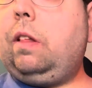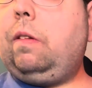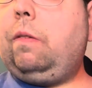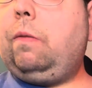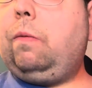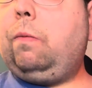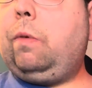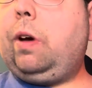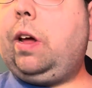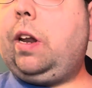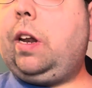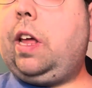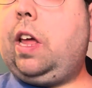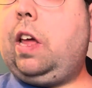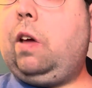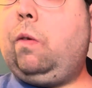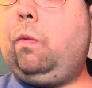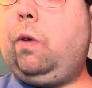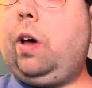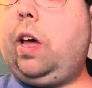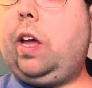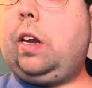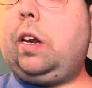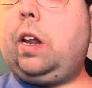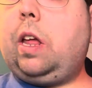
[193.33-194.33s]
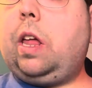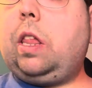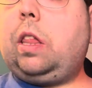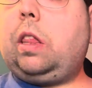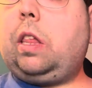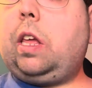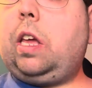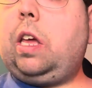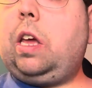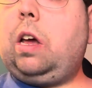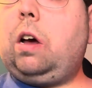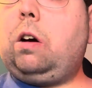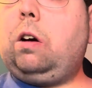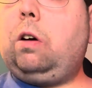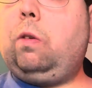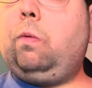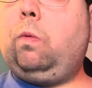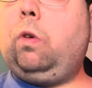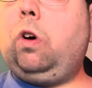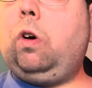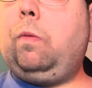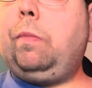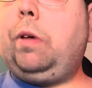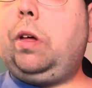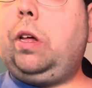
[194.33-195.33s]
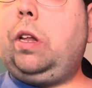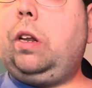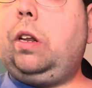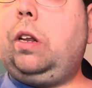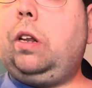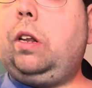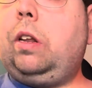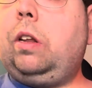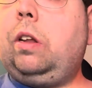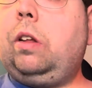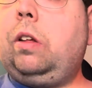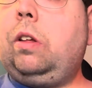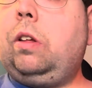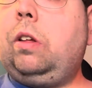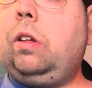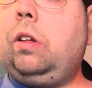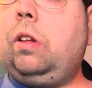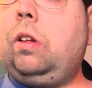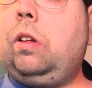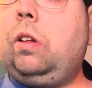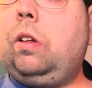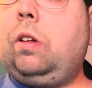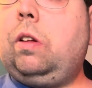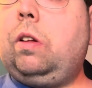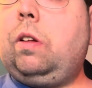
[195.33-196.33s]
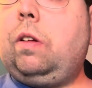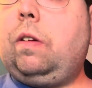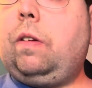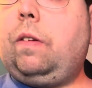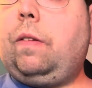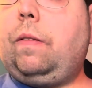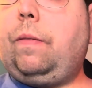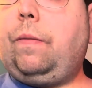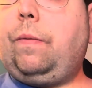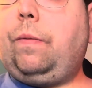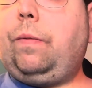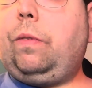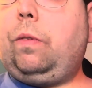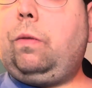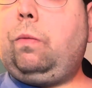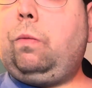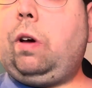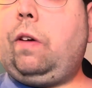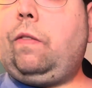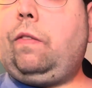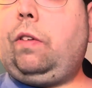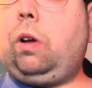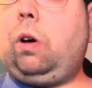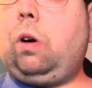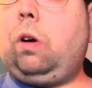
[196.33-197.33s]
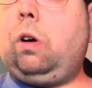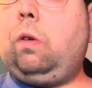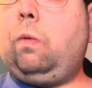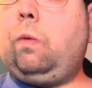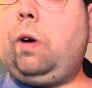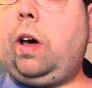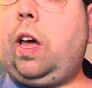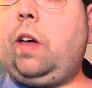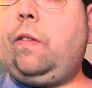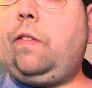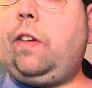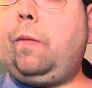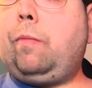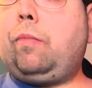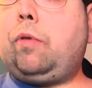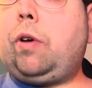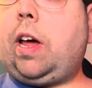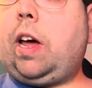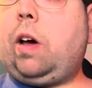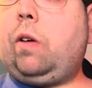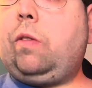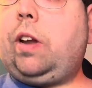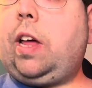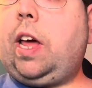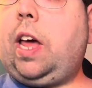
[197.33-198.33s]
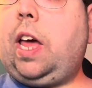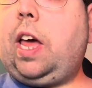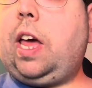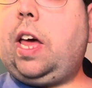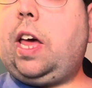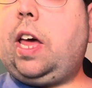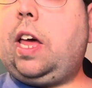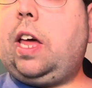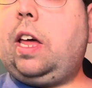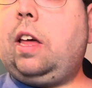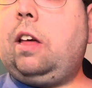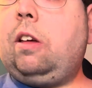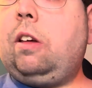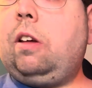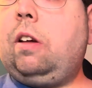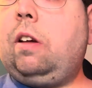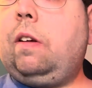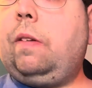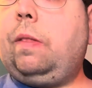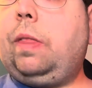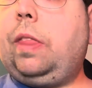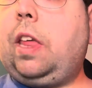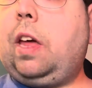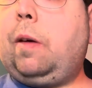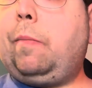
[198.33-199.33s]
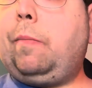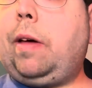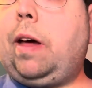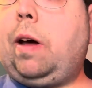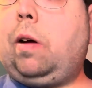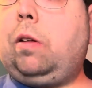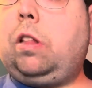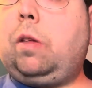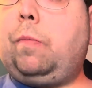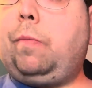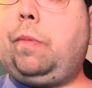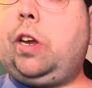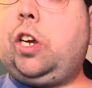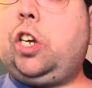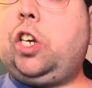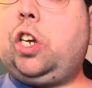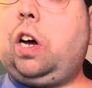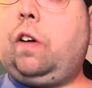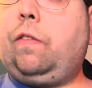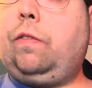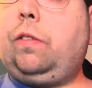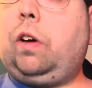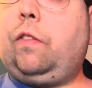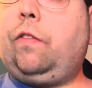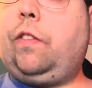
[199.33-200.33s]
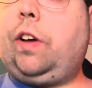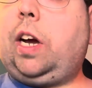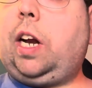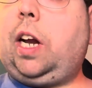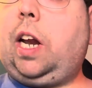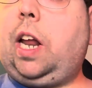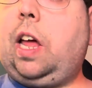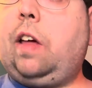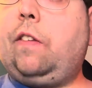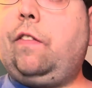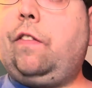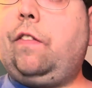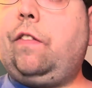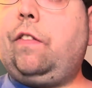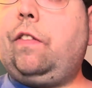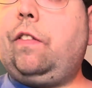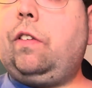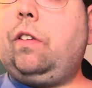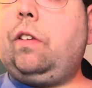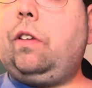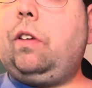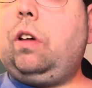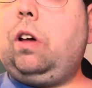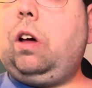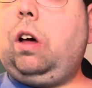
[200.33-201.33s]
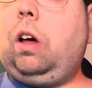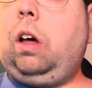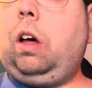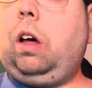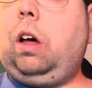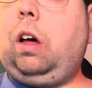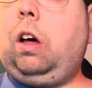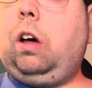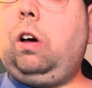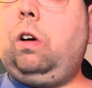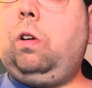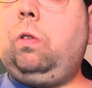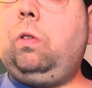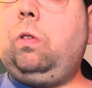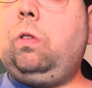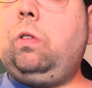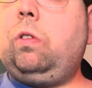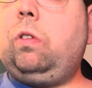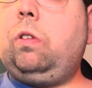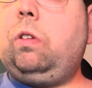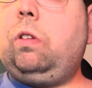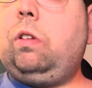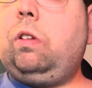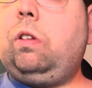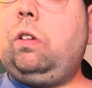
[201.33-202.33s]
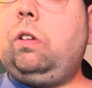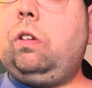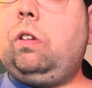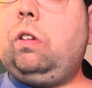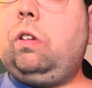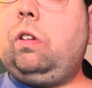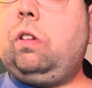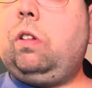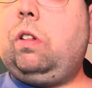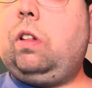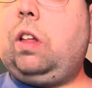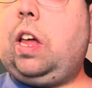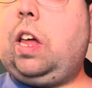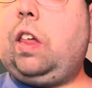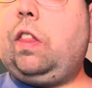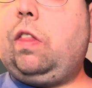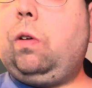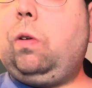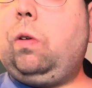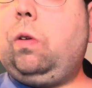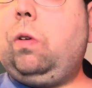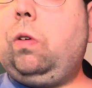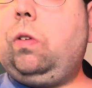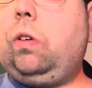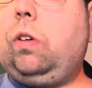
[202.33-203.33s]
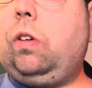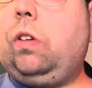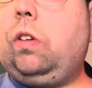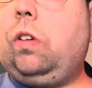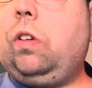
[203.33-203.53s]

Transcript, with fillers: when he witnessed a young woman with long wavy brown hair about to be shoved off a cliff. Uh-oh, he thought,